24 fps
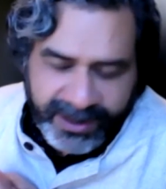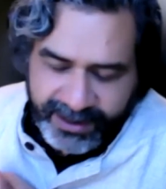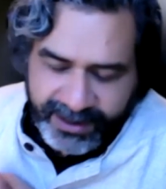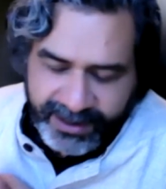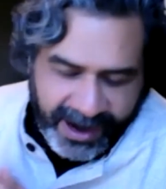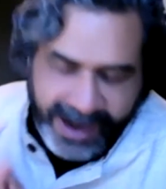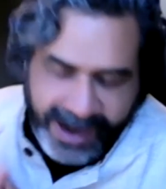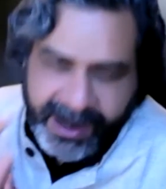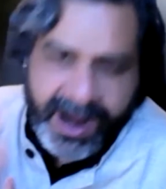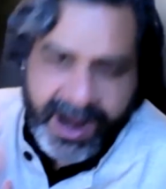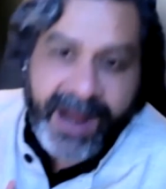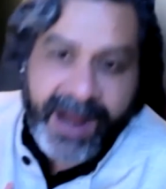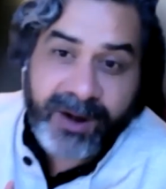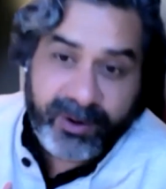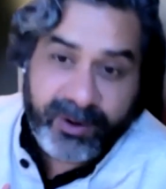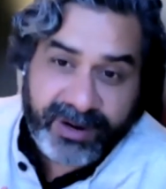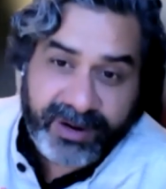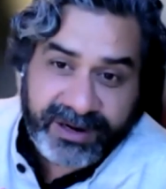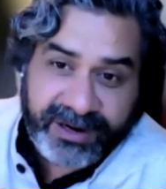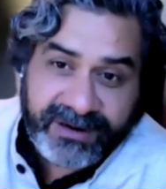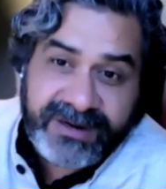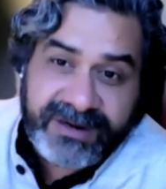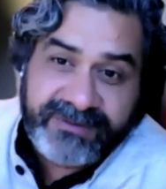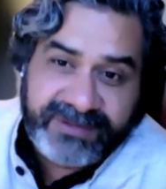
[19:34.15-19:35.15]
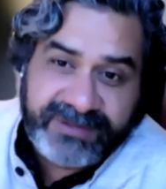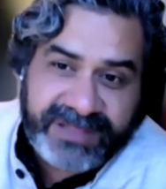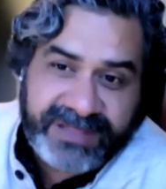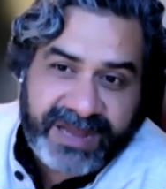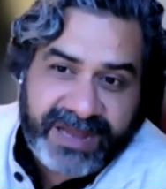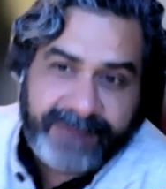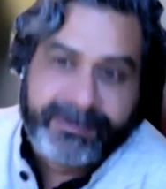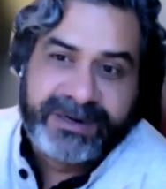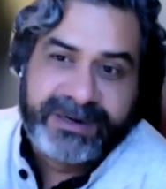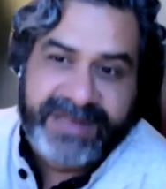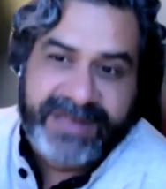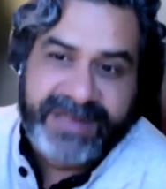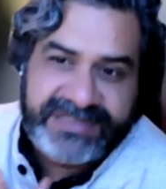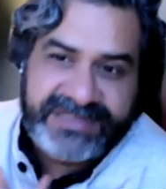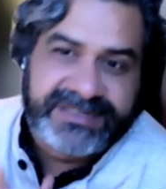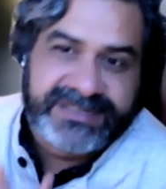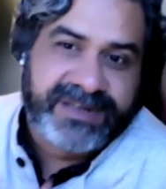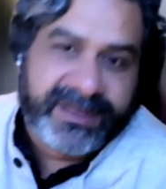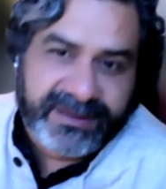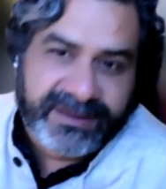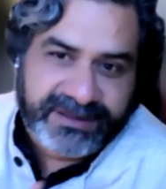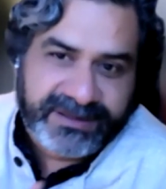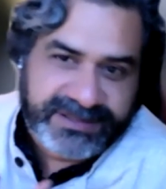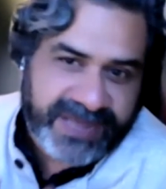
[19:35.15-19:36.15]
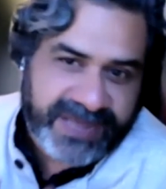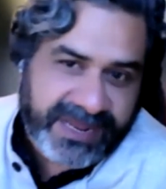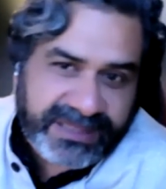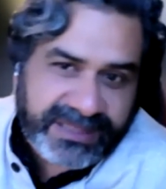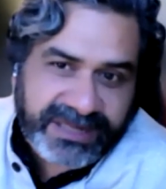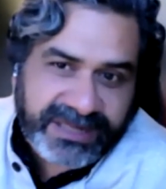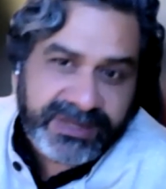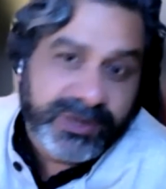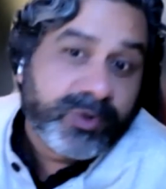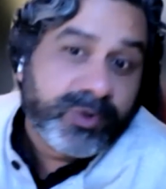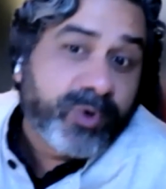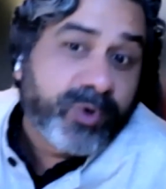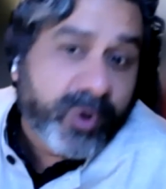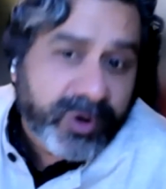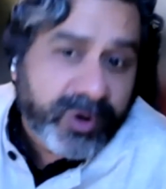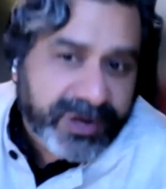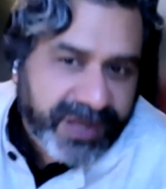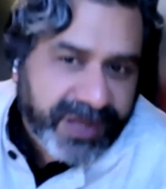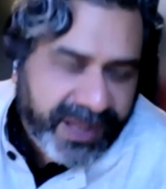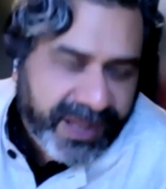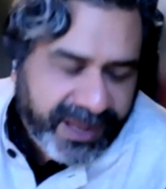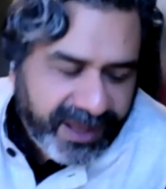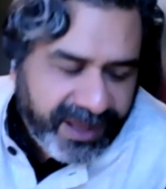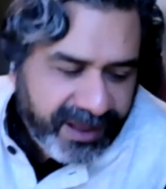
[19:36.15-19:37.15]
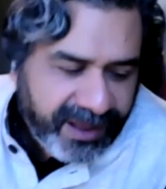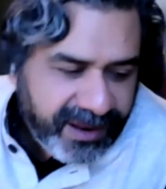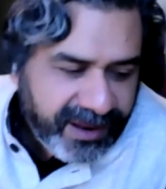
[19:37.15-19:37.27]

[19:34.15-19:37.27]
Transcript: I don't agree with that, but that's another take that you could take.